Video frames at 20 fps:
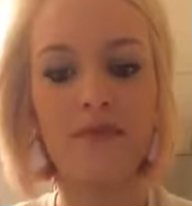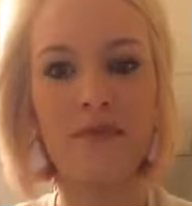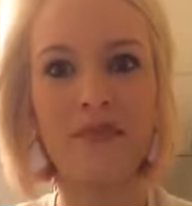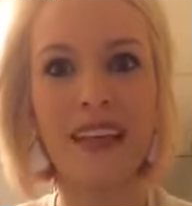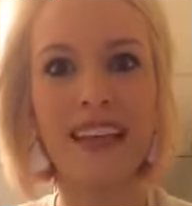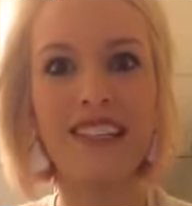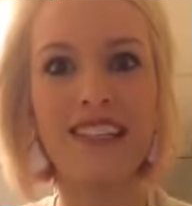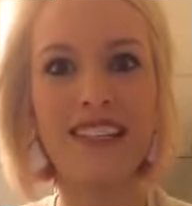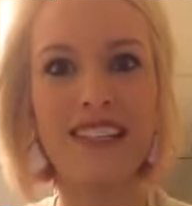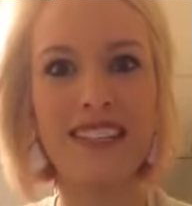
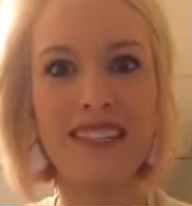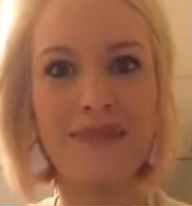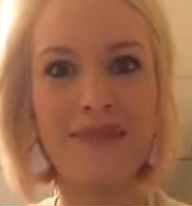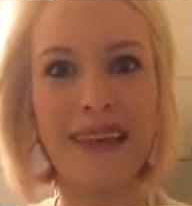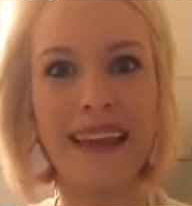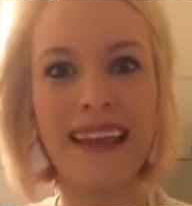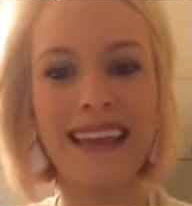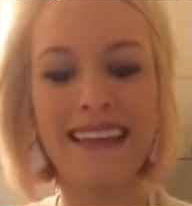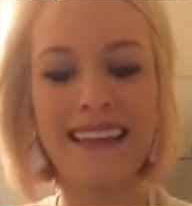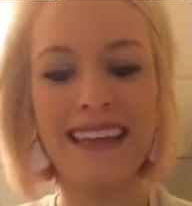in just a
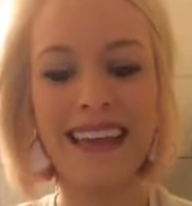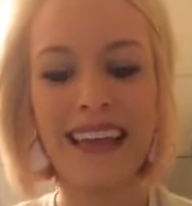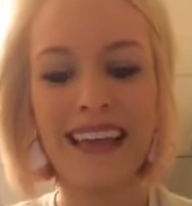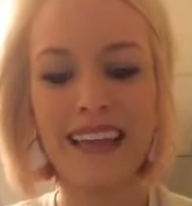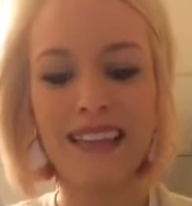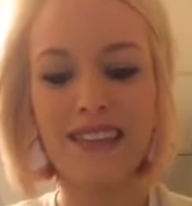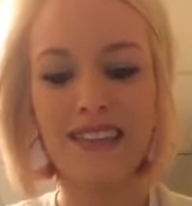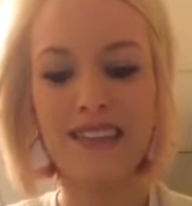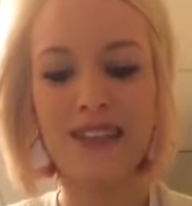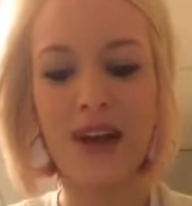minute.
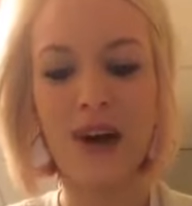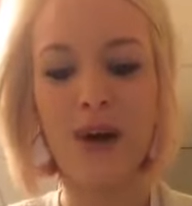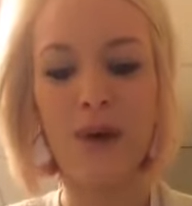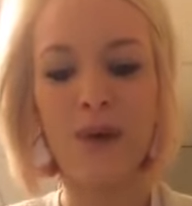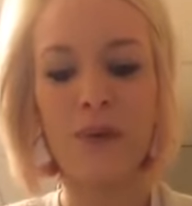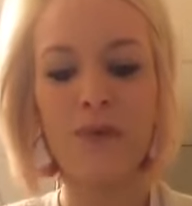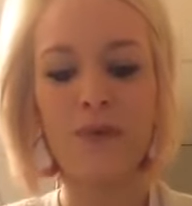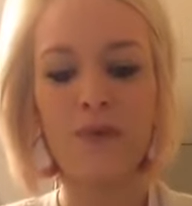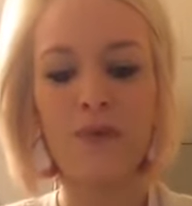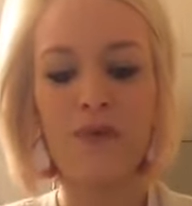So